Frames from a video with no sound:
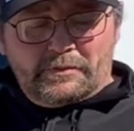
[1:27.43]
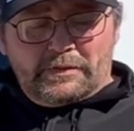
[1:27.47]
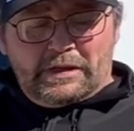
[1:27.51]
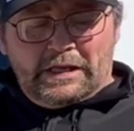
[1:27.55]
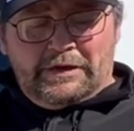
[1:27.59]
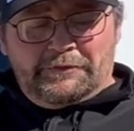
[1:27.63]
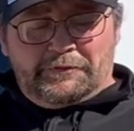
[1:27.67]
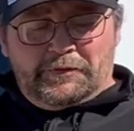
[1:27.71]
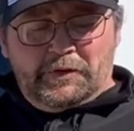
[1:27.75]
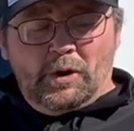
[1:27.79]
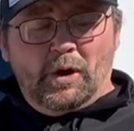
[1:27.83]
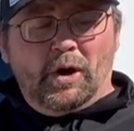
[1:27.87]

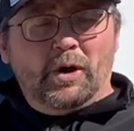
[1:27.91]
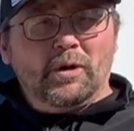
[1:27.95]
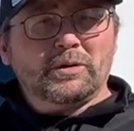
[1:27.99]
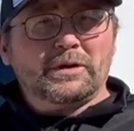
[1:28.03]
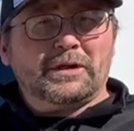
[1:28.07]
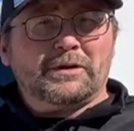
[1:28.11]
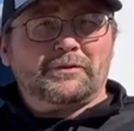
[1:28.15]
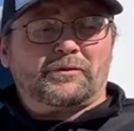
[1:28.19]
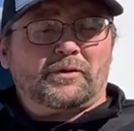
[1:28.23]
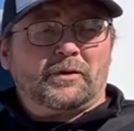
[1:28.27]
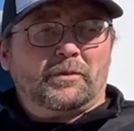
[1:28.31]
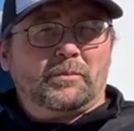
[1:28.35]
if you hold
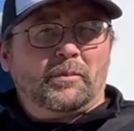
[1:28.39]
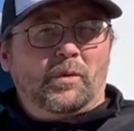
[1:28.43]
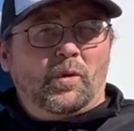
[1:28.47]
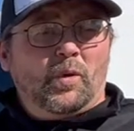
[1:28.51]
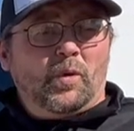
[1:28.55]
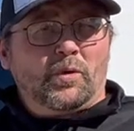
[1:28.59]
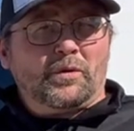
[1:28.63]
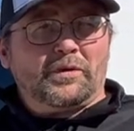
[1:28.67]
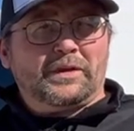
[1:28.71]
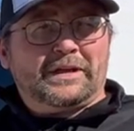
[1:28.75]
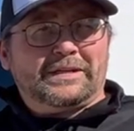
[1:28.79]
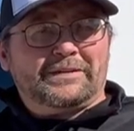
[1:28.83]
it for
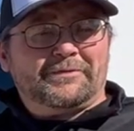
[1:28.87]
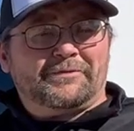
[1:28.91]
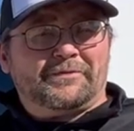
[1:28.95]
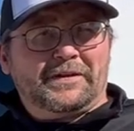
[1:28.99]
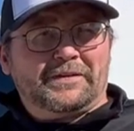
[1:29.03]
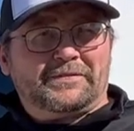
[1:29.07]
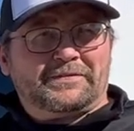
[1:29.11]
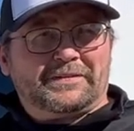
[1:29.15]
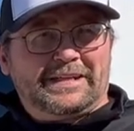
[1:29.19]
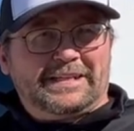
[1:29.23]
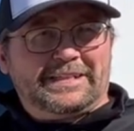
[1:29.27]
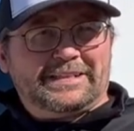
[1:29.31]
more than
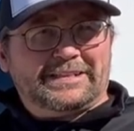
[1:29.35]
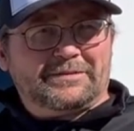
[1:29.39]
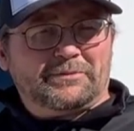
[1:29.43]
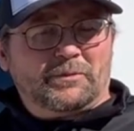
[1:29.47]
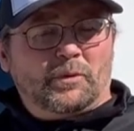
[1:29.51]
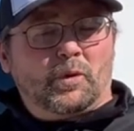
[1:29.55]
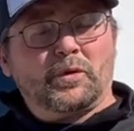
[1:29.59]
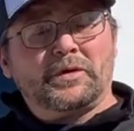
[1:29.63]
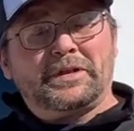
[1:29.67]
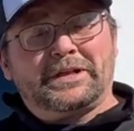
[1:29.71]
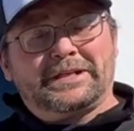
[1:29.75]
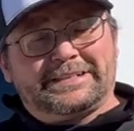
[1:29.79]
15
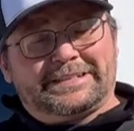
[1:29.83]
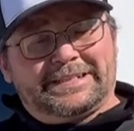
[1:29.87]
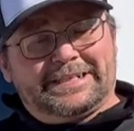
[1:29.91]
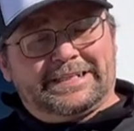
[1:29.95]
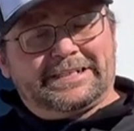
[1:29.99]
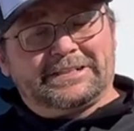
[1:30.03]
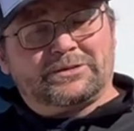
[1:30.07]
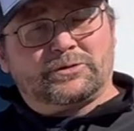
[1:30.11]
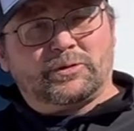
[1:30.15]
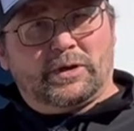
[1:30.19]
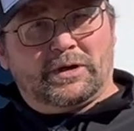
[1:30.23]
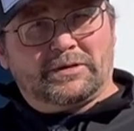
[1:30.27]
more than
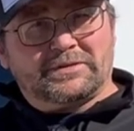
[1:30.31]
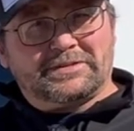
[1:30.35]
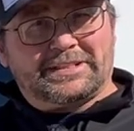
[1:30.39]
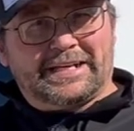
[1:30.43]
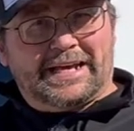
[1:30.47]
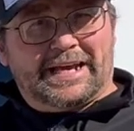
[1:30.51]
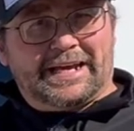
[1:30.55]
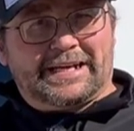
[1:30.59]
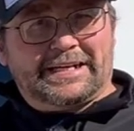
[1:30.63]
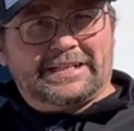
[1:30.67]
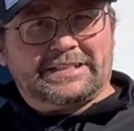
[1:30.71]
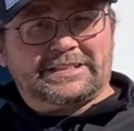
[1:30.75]
10 12
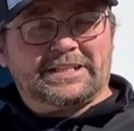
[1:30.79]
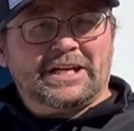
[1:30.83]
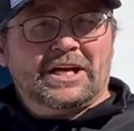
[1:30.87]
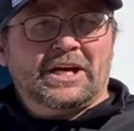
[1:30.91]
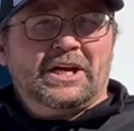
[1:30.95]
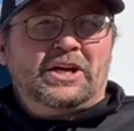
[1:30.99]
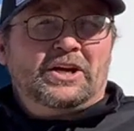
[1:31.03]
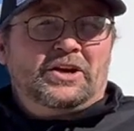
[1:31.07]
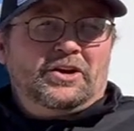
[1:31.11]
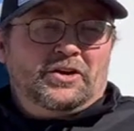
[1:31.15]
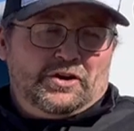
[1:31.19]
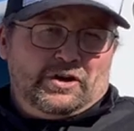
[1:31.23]
seconds
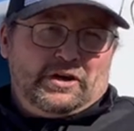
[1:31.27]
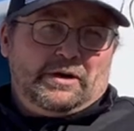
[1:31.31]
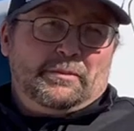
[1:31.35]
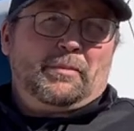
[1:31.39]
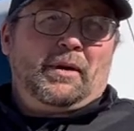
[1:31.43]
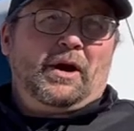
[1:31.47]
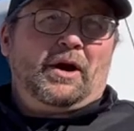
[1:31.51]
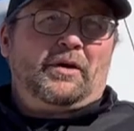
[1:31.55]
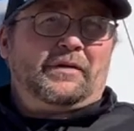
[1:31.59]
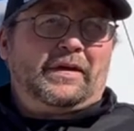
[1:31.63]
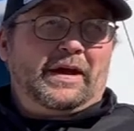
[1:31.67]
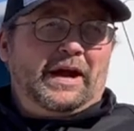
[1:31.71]
you're going to
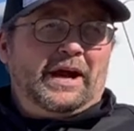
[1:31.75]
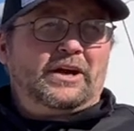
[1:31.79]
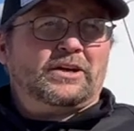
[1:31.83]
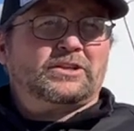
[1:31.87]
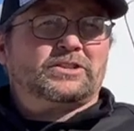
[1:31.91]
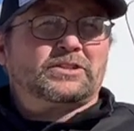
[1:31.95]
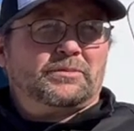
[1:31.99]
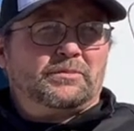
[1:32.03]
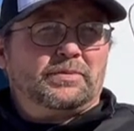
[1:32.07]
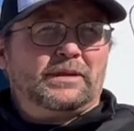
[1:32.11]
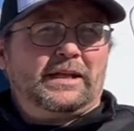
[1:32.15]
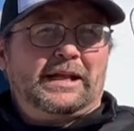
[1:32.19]
burn the
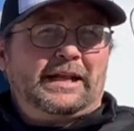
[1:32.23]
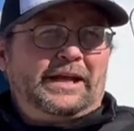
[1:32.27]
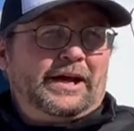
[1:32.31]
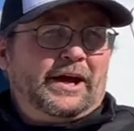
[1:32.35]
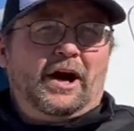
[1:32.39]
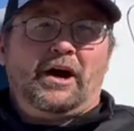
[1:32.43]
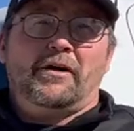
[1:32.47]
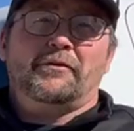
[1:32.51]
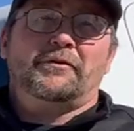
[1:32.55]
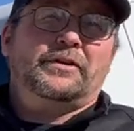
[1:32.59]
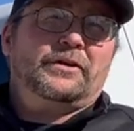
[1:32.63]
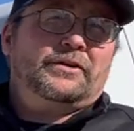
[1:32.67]
hairs completely
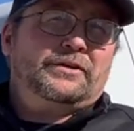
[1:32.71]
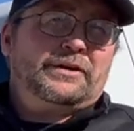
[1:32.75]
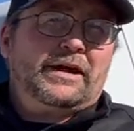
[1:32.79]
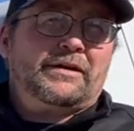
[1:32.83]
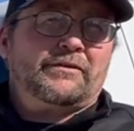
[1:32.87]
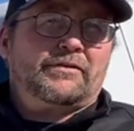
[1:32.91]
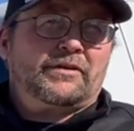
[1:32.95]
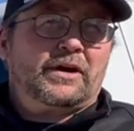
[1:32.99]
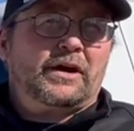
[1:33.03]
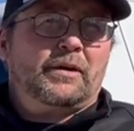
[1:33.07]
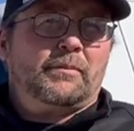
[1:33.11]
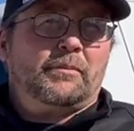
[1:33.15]
off they'll
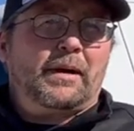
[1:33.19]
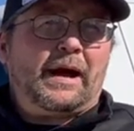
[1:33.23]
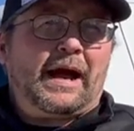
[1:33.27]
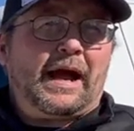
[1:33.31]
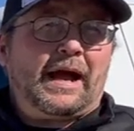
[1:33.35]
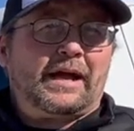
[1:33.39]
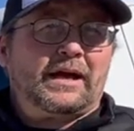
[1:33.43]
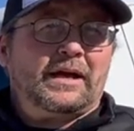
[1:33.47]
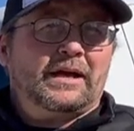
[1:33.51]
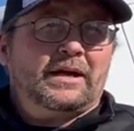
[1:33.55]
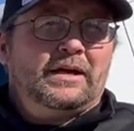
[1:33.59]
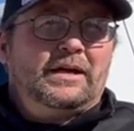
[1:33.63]
never come
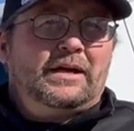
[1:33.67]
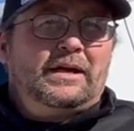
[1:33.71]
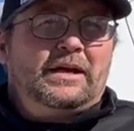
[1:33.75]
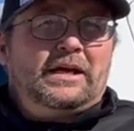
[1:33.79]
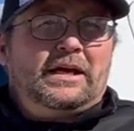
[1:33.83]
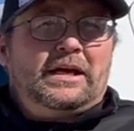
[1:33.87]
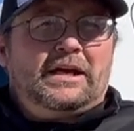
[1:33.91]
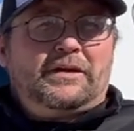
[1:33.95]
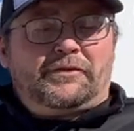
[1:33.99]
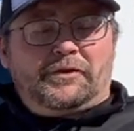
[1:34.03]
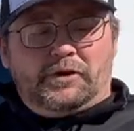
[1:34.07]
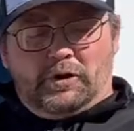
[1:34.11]
back
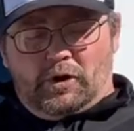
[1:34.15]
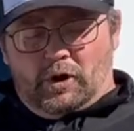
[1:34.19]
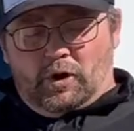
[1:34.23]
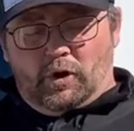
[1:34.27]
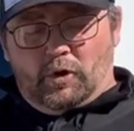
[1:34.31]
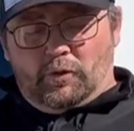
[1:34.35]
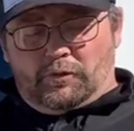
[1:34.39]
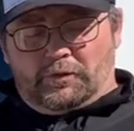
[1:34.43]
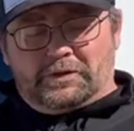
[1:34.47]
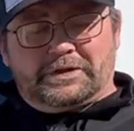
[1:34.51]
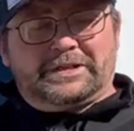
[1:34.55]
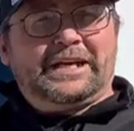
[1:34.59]
if you
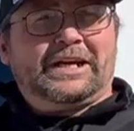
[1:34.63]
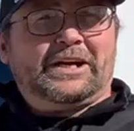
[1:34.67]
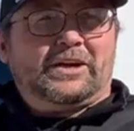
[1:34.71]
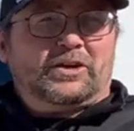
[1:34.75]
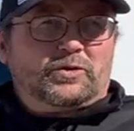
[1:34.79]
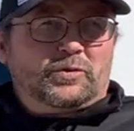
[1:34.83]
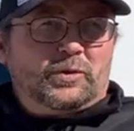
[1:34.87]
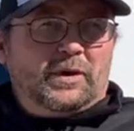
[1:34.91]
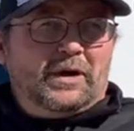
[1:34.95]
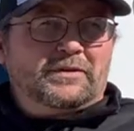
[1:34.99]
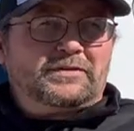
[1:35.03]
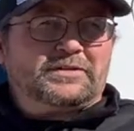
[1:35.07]
hold for 10 or
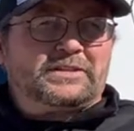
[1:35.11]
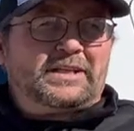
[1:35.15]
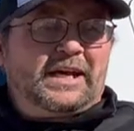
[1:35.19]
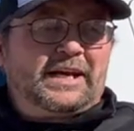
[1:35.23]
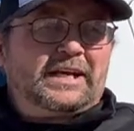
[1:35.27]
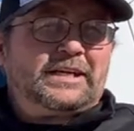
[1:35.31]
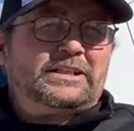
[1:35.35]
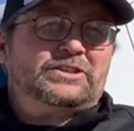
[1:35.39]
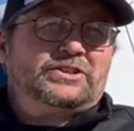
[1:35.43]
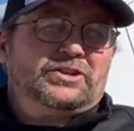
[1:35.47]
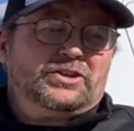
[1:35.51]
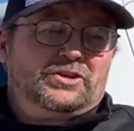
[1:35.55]
12
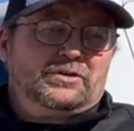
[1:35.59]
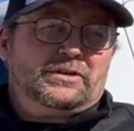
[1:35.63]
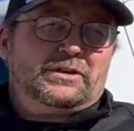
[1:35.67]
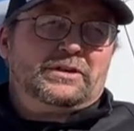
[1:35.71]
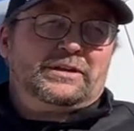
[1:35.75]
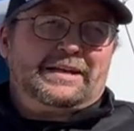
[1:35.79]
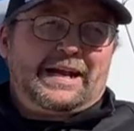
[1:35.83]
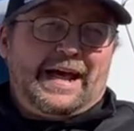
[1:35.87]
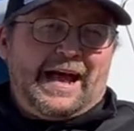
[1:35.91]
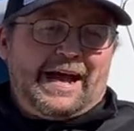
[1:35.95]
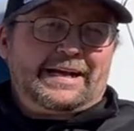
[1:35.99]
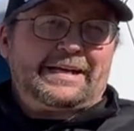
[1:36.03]
seconds you're
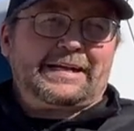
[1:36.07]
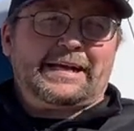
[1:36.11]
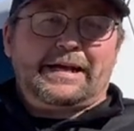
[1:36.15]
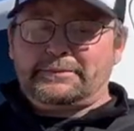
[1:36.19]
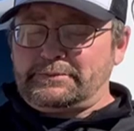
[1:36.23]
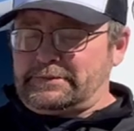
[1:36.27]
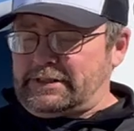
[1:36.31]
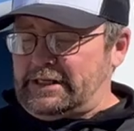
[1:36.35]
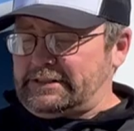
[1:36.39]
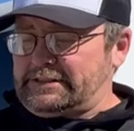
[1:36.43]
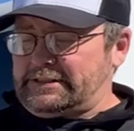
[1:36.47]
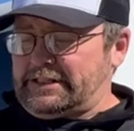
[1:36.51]
nine
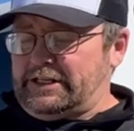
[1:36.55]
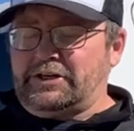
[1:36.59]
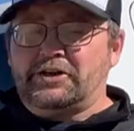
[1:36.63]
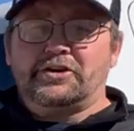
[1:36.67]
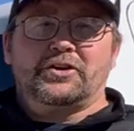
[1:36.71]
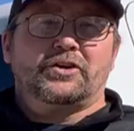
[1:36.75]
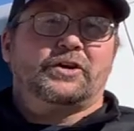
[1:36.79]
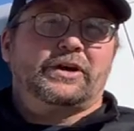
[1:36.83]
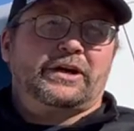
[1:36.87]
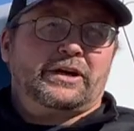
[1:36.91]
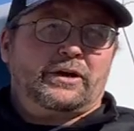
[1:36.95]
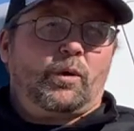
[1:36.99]
times out of 10
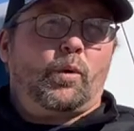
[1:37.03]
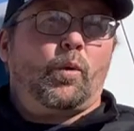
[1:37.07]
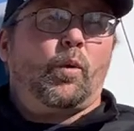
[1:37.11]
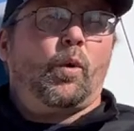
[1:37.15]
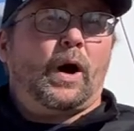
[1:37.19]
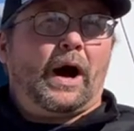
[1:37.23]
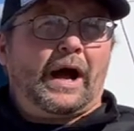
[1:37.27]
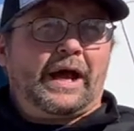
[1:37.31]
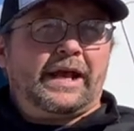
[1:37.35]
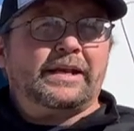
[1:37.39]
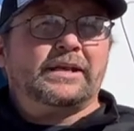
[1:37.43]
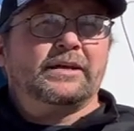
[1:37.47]
you're going to get a
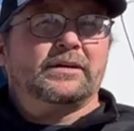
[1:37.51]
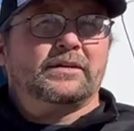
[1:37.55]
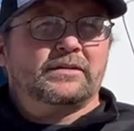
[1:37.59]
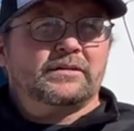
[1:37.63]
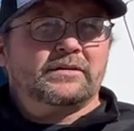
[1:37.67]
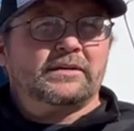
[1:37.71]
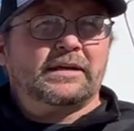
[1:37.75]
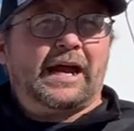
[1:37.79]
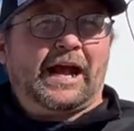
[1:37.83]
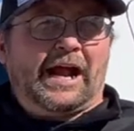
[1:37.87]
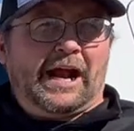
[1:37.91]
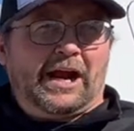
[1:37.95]
white
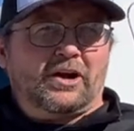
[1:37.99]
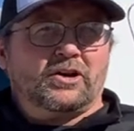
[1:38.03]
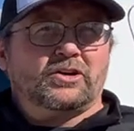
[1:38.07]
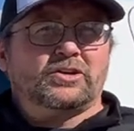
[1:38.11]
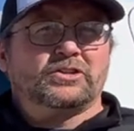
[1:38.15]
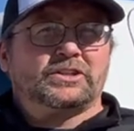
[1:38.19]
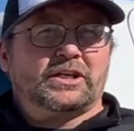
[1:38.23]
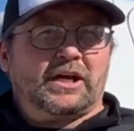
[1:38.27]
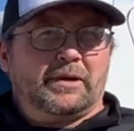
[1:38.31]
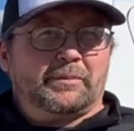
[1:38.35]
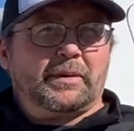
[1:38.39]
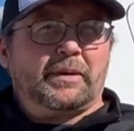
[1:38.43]

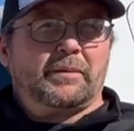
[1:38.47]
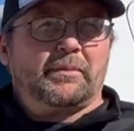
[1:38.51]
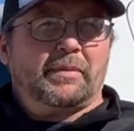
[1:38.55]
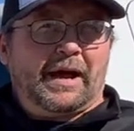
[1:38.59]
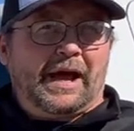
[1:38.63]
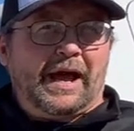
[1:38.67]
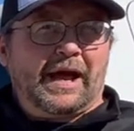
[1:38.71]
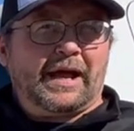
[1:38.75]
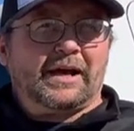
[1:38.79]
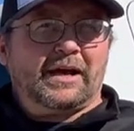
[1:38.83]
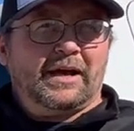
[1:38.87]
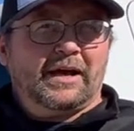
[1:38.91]
hairs coming
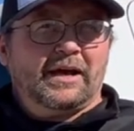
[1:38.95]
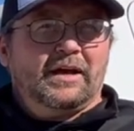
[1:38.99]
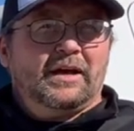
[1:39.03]
back